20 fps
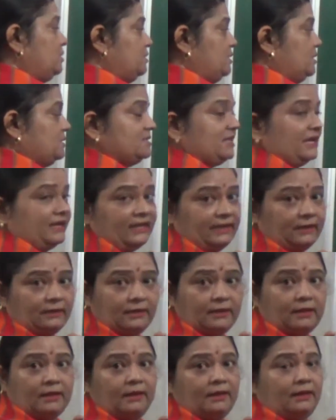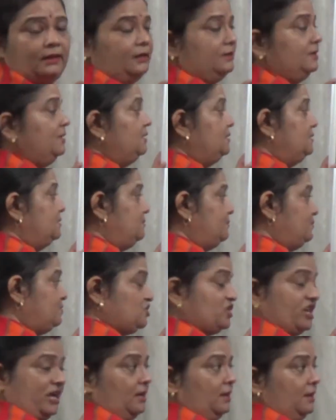The second, the
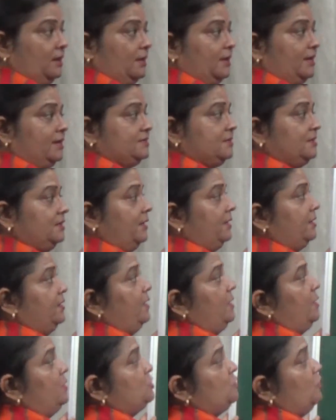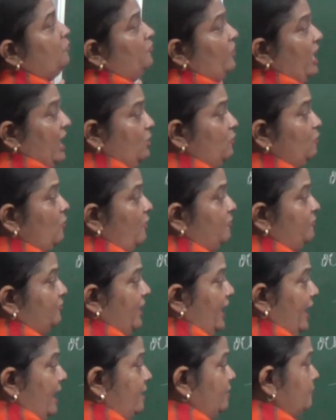shell, isn't it? So value of
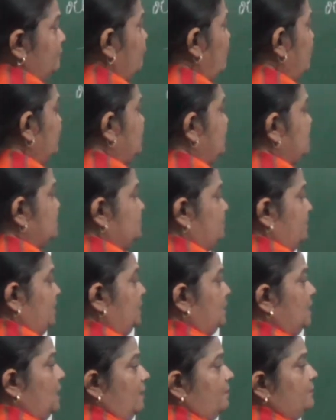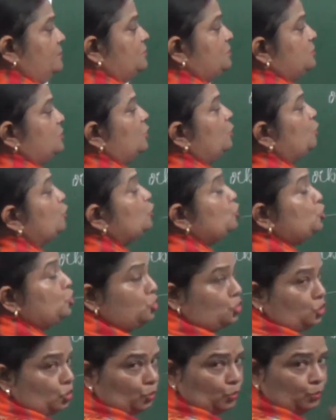N for this becomes
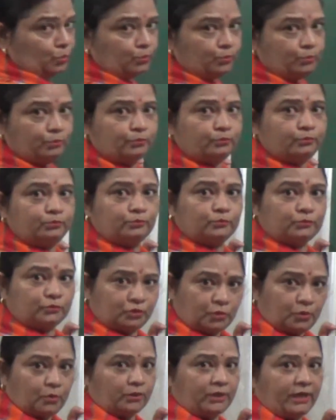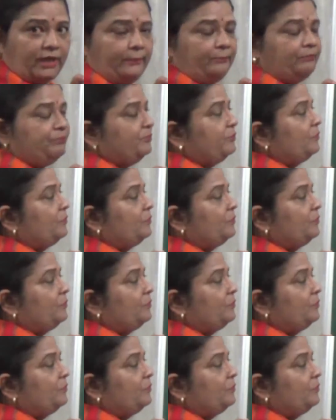2. Okay.